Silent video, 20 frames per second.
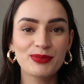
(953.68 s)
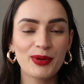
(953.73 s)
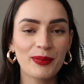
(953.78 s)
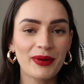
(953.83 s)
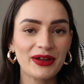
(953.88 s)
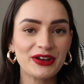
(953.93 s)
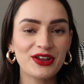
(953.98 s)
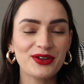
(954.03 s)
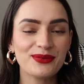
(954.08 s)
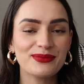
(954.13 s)
but
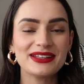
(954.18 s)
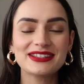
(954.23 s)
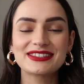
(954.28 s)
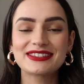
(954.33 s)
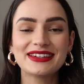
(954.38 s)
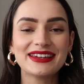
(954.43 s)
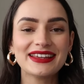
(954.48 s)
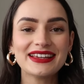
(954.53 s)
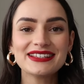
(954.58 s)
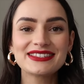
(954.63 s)
by no means
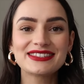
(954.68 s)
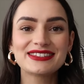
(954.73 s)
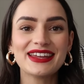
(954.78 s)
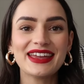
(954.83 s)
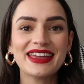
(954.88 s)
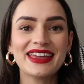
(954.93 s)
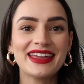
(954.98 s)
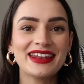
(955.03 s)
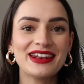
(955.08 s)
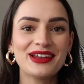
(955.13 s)
least
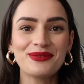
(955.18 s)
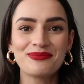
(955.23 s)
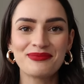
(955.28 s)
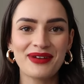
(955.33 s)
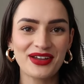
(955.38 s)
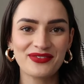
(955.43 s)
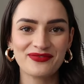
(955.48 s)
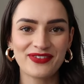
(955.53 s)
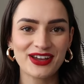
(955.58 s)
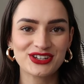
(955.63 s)
in
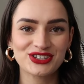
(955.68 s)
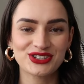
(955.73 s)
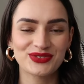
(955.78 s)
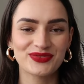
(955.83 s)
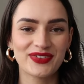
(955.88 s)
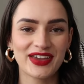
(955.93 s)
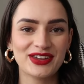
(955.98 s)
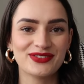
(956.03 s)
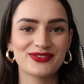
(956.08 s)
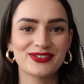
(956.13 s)
my fashion
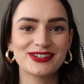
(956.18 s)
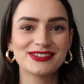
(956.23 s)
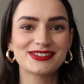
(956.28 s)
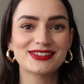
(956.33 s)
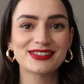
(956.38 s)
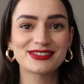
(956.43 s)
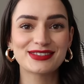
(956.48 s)
favorites,